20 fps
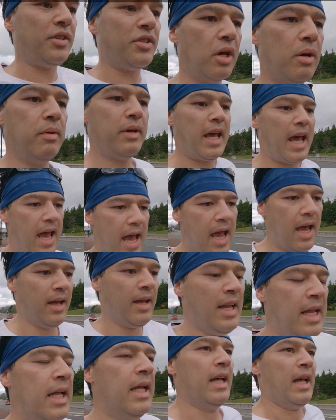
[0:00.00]
2k,
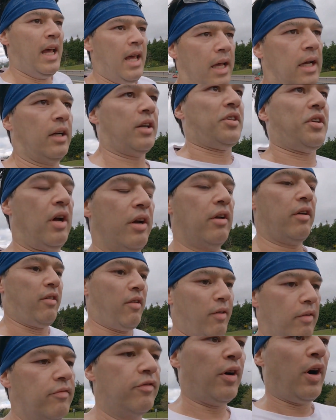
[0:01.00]
because I know
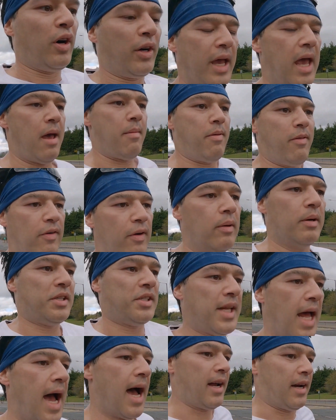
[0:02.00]
you were on 4k before
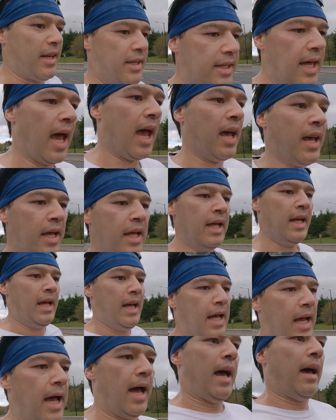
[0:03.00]
we started,
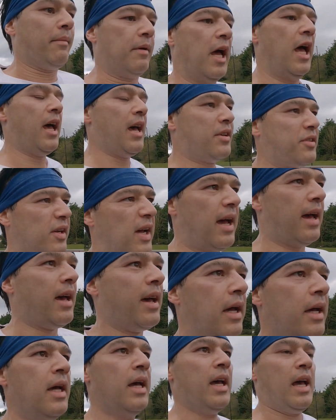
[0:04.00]
so
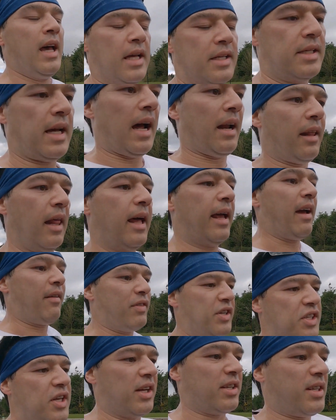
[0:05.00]
it's kind of like
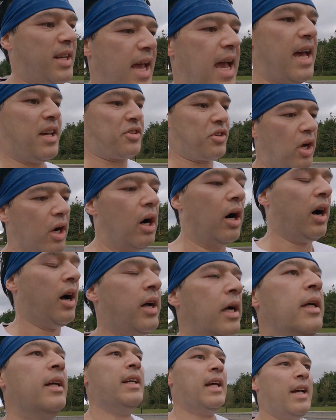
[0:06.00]
every 6k, so
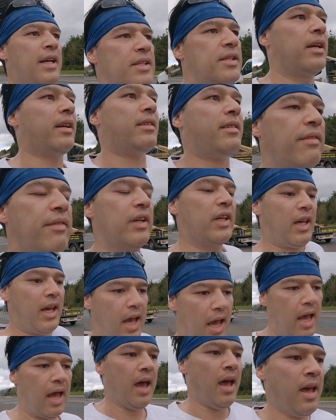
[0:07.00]

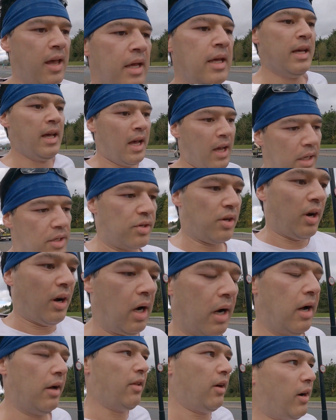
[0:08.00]
6-7k.
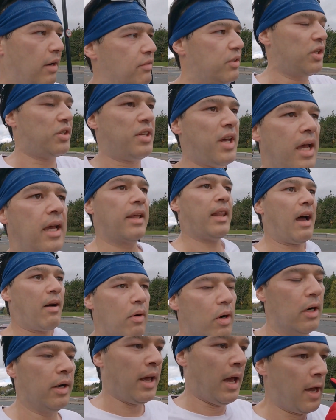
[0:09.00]
So although I've just taken
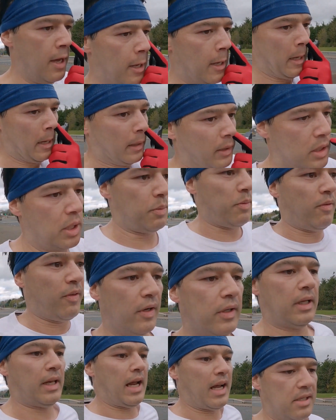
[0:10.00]
that one just
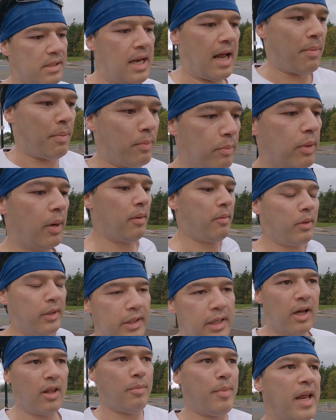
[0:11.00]
before the last lap and probably
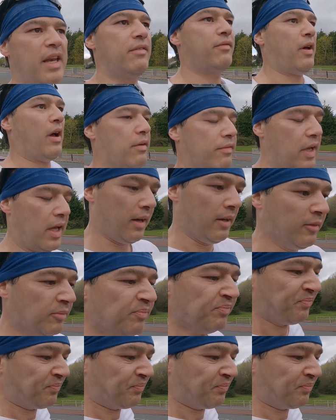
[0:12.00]
wouldn't got the benefit of it,